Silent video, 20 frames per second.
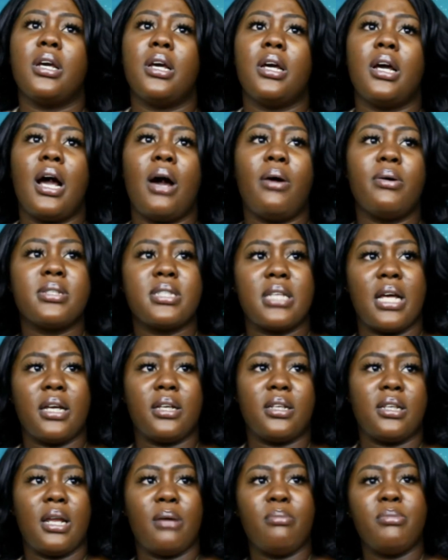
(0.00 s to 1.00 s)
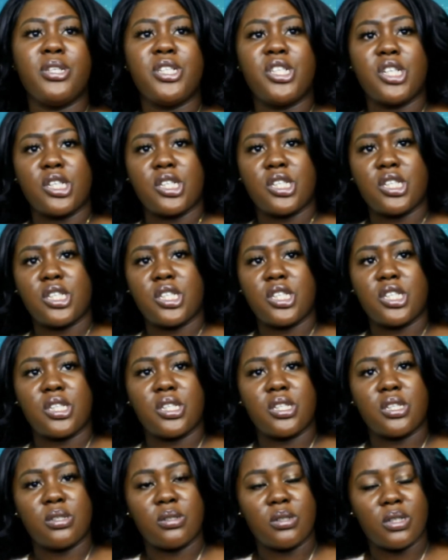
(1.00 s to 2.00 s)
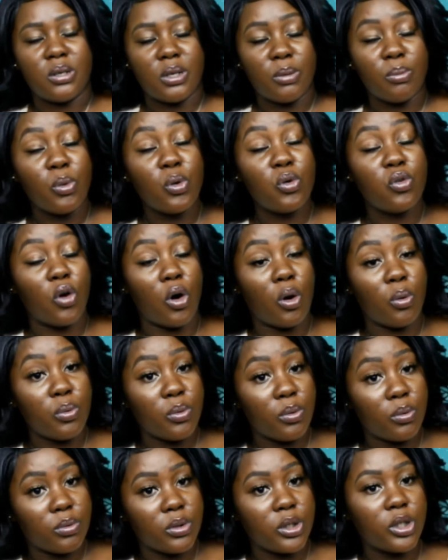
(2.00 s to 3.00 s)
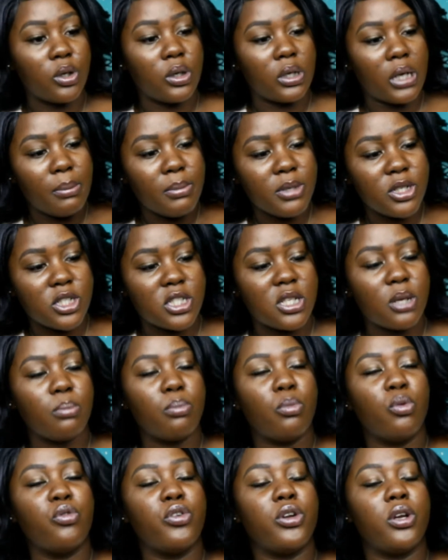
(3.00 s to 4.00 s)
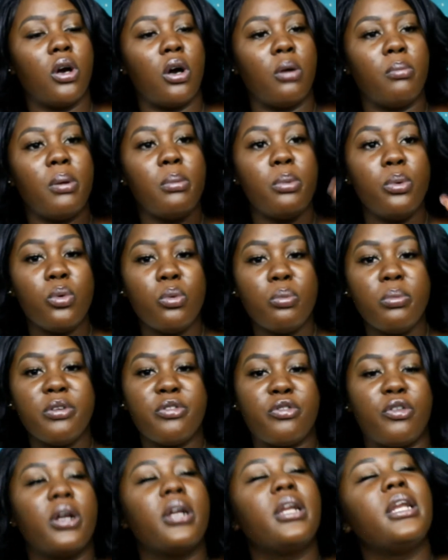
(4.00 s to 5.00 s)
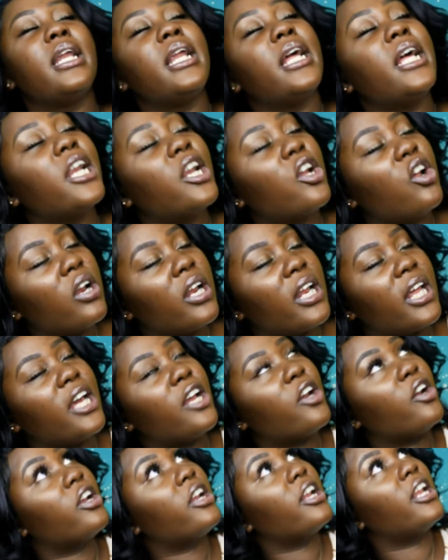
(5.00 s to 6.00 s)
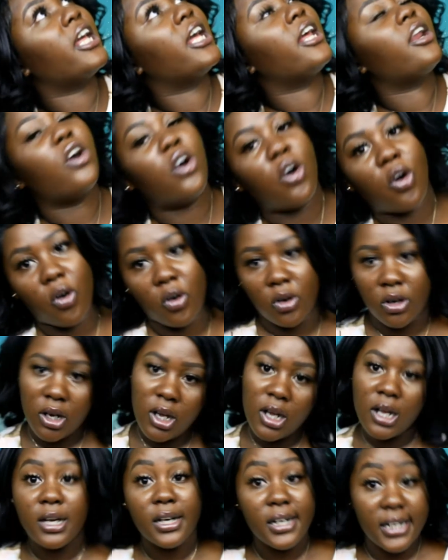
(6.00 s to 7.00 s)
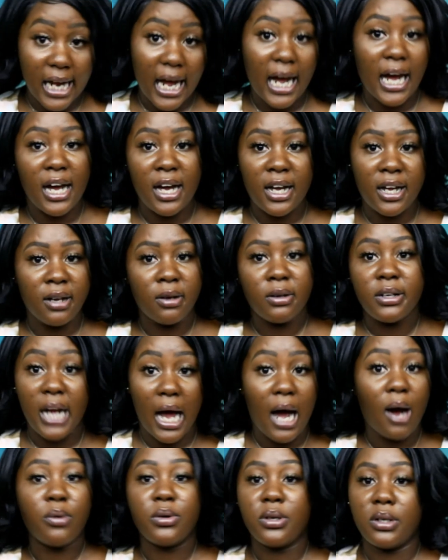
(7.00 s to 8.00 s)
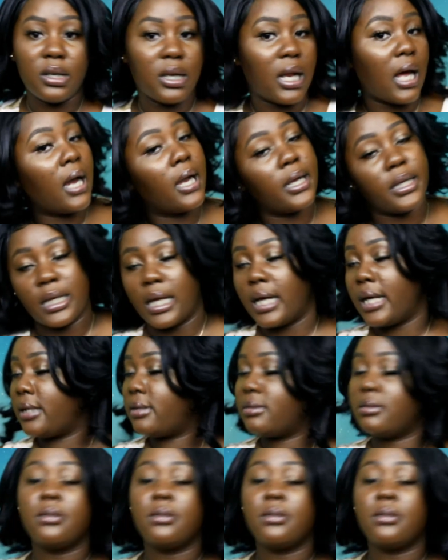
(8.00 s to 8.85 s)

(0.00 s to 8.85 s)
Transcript: was like, let me just move on, you know, let me just keep moving on. Maybe we'll be friends later on, down the line, like,